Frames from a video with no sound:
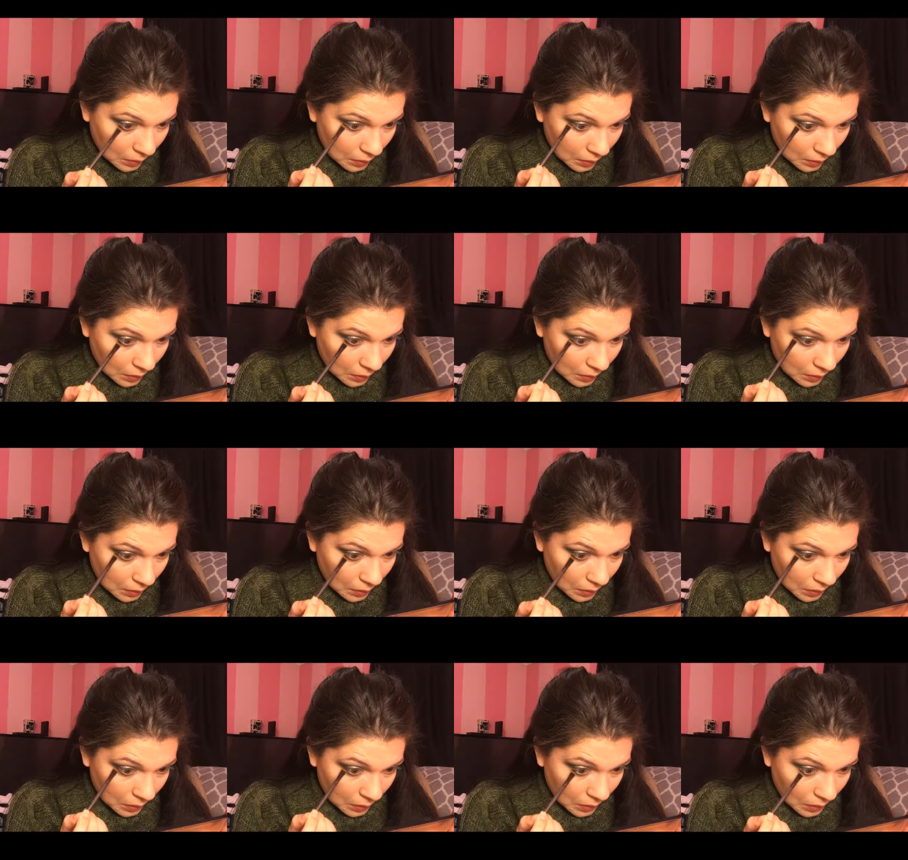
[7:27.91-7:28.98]

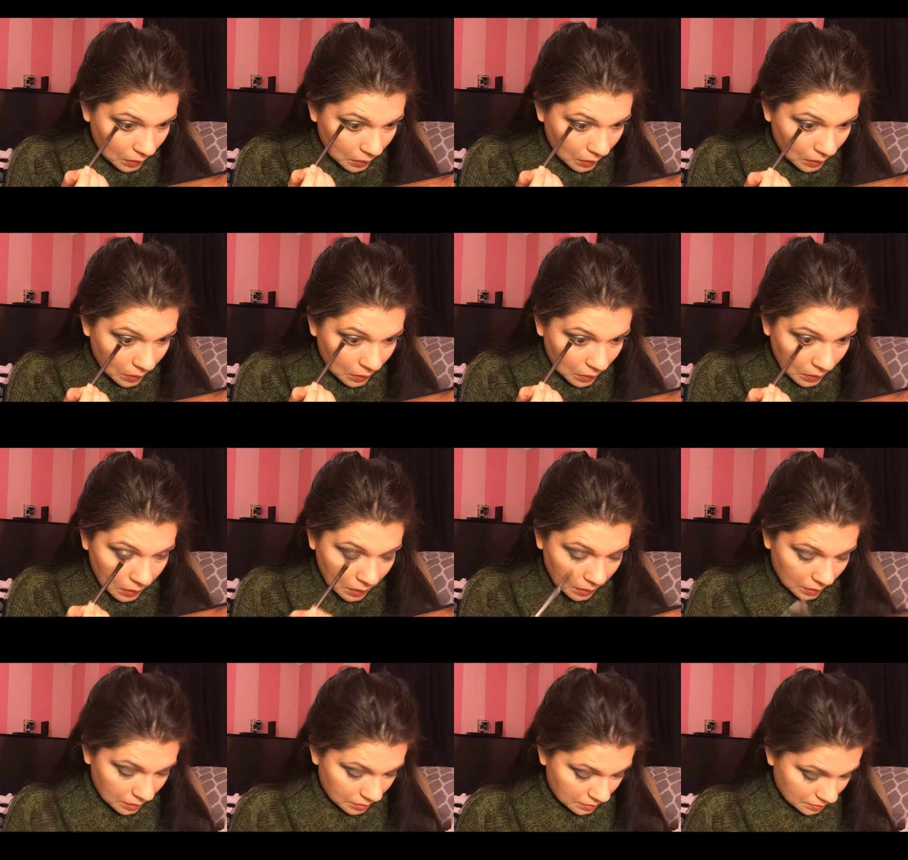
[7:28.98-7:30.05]

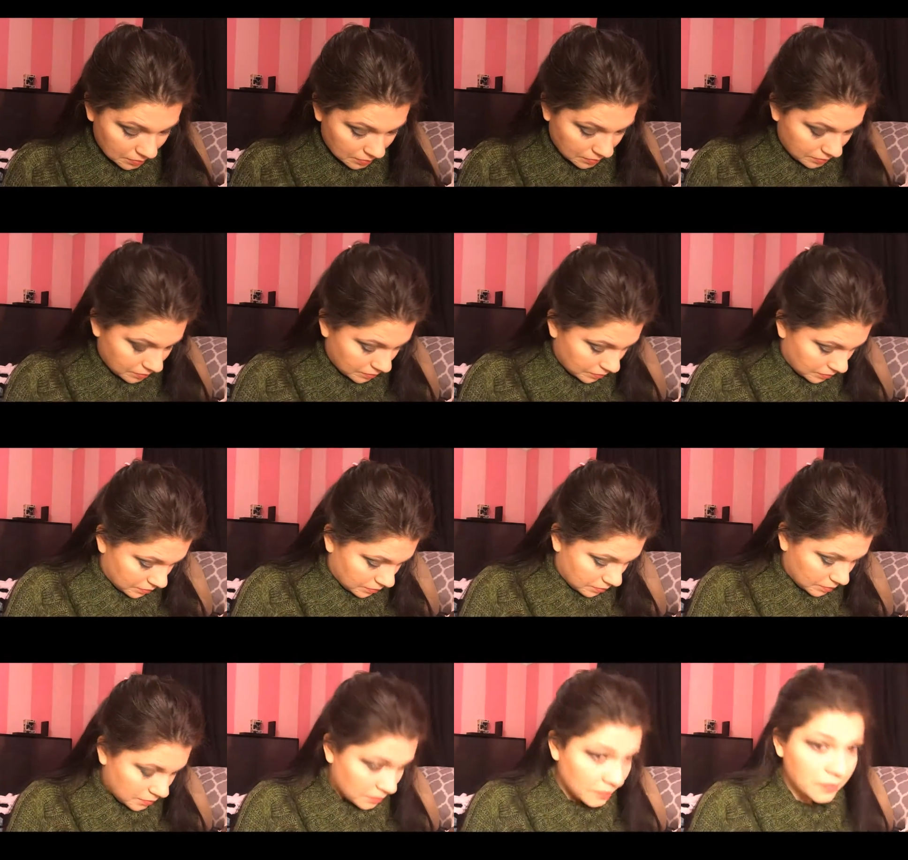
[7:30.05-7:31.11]

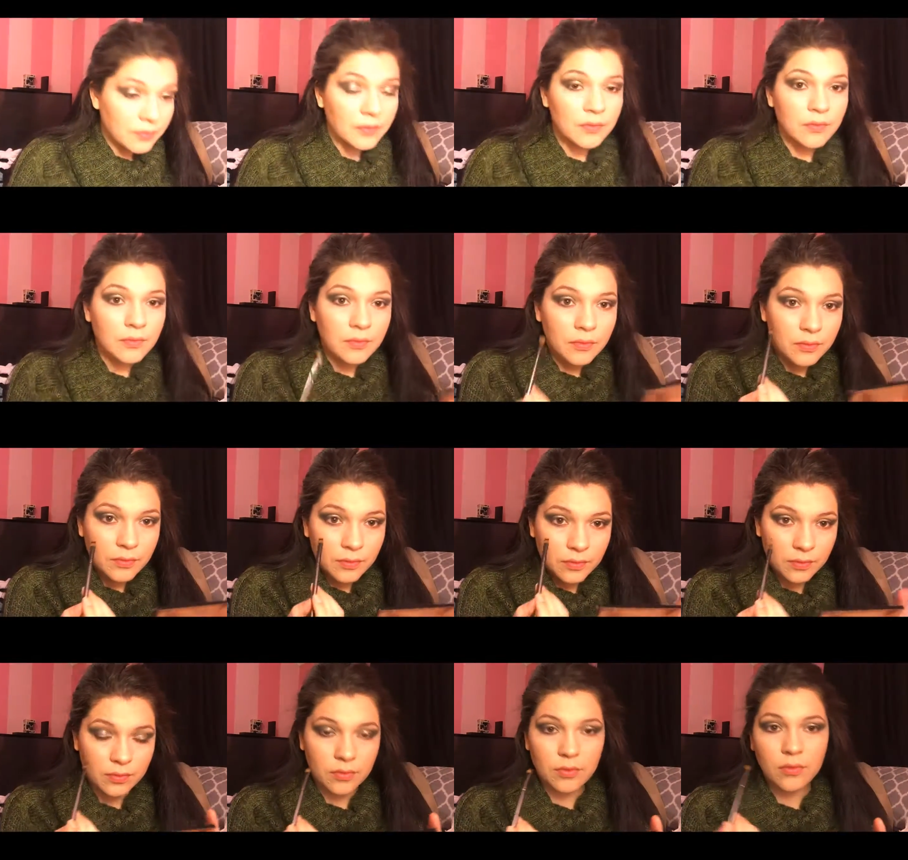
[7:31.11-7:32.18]

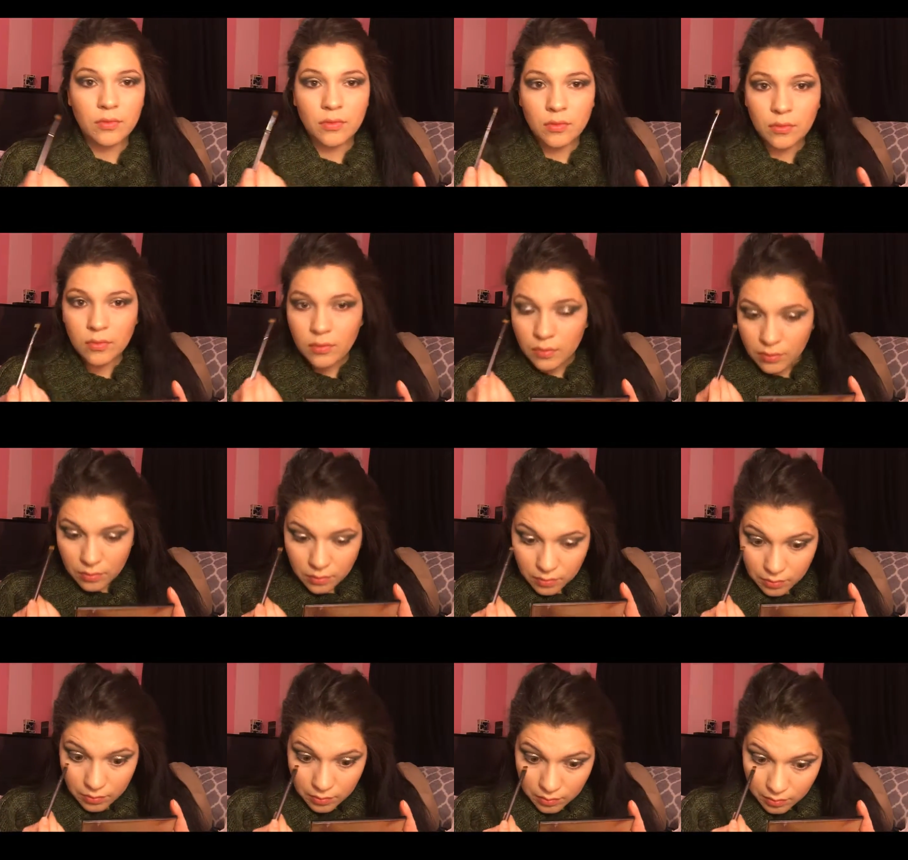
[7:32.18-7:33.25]

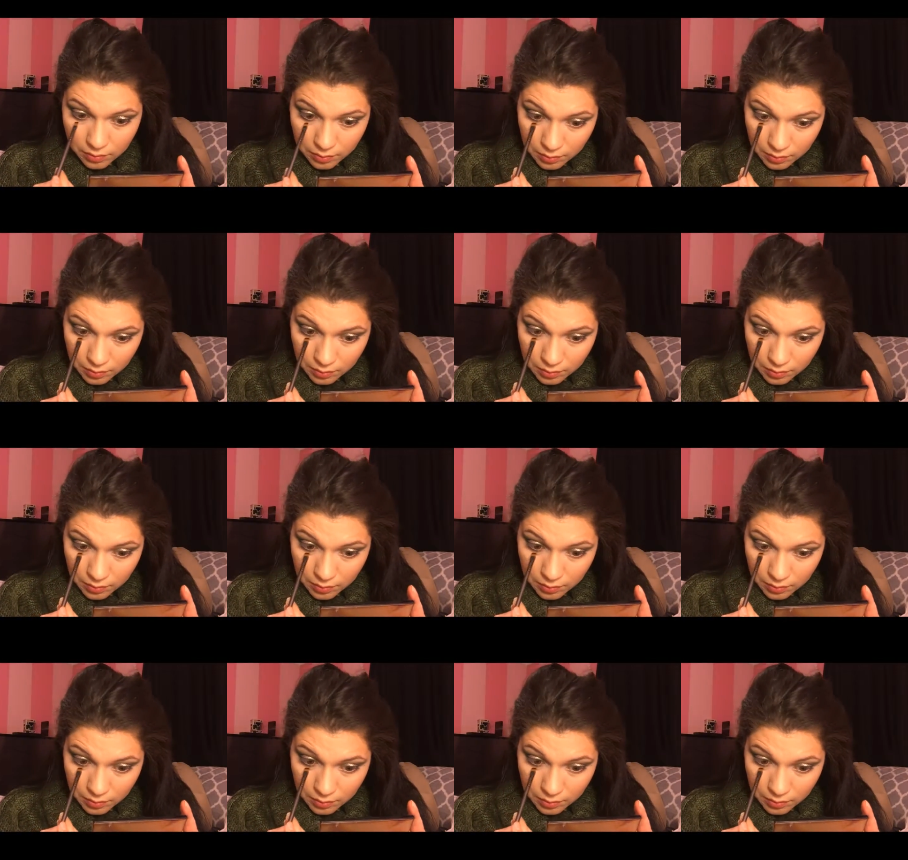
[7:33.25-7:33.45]
(silence)